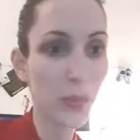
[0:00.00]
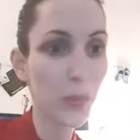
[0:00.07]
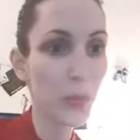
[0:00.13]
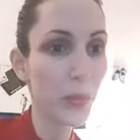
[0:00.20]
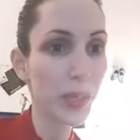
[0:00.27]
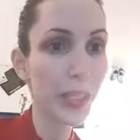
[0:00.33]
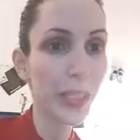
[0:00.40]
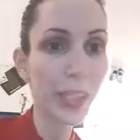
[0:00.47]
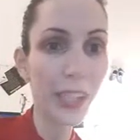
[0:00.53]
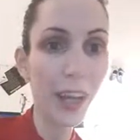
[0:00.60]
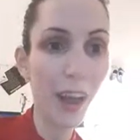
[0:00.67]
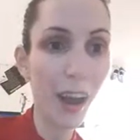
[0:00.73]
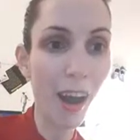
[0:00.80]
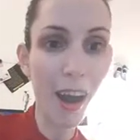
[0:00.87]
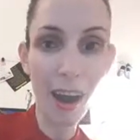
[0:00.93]
We
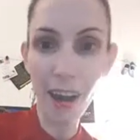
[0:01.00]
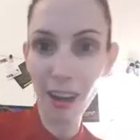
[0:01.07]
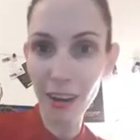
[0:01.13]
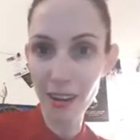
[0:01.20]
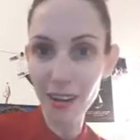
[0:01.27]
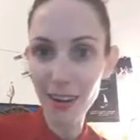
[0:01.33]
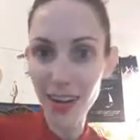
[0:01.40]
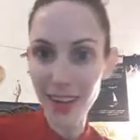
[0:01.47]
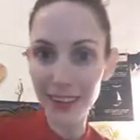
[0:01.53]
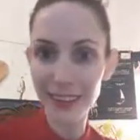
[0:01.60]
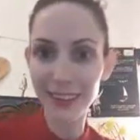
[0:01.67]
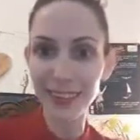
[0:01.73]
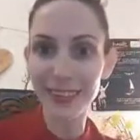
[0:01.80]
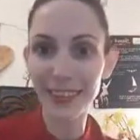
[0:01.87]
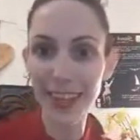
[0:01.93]
are
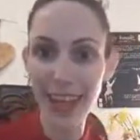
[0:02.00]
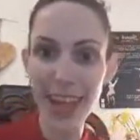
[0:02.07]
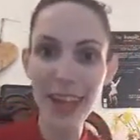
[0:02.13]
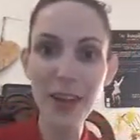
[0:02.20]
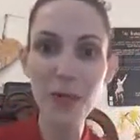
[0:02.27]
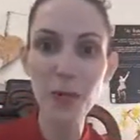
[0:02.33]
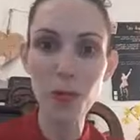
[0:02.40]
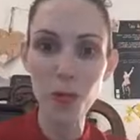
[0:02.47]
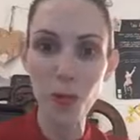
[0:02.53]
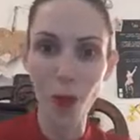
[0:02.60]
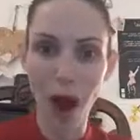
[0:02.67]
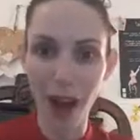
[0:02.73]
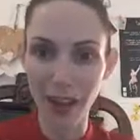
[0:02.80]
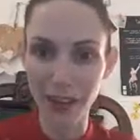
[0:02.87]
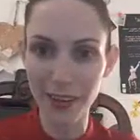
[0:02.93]
at day
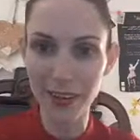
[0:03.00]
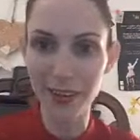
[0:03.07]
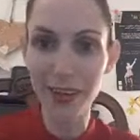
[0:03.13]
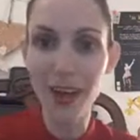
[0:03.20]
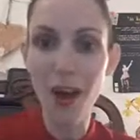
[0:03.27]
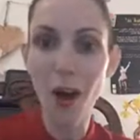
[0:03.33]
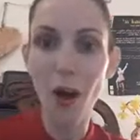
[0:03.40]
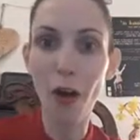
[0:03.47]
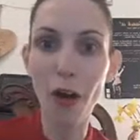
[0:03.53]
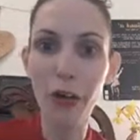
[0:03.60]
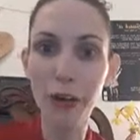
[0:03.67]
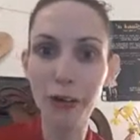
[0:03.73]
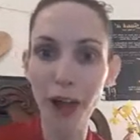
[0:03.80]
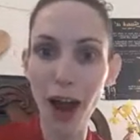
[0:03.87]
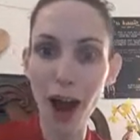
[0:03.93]
1
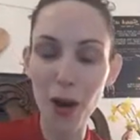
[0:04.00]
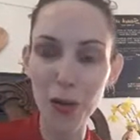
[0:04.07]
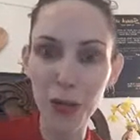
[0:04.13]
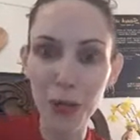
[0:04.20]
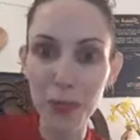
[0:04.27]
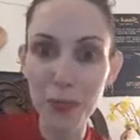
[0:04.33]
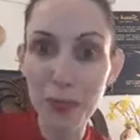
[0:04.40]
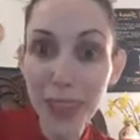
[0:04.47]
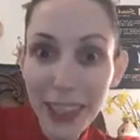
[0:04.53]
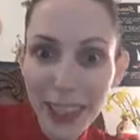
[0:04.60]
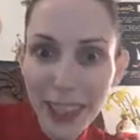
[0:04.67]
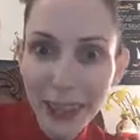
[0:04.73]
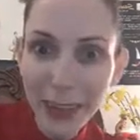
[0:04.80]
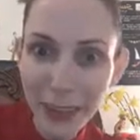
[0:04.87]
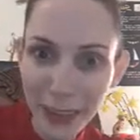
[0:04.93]
of our
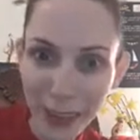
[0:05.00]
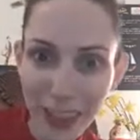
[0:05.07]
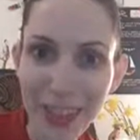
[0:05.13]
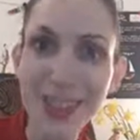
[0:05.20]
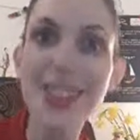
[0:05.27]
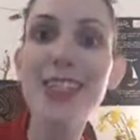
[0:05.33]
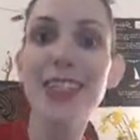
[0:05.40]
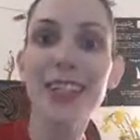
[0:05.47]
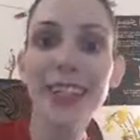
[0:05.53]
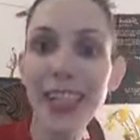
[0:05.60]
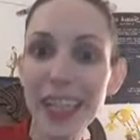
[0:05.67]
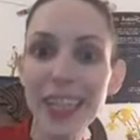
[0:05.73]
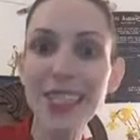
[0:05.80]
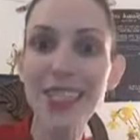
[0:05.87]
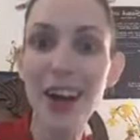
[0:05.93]
mini course,
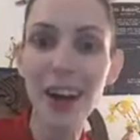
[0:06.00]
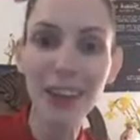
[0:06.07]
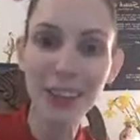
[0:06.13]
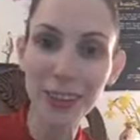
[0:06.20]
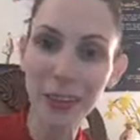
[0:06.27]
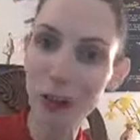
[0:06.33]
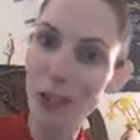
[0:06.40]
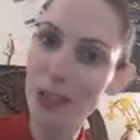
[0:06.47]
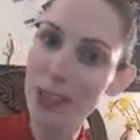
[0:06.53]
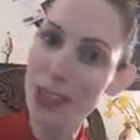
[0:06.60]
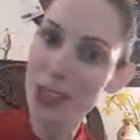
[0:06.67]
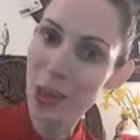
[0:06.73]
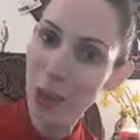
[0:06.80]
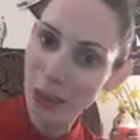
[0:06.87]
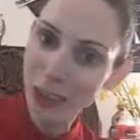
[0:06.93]
Kickstart Your Own
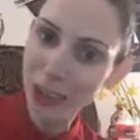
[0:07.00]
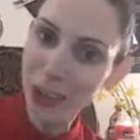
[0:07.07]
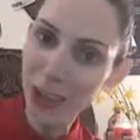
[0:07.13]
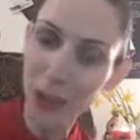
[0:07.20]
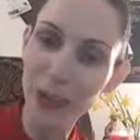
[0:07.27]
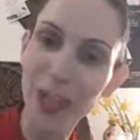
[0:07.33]
Soul Show.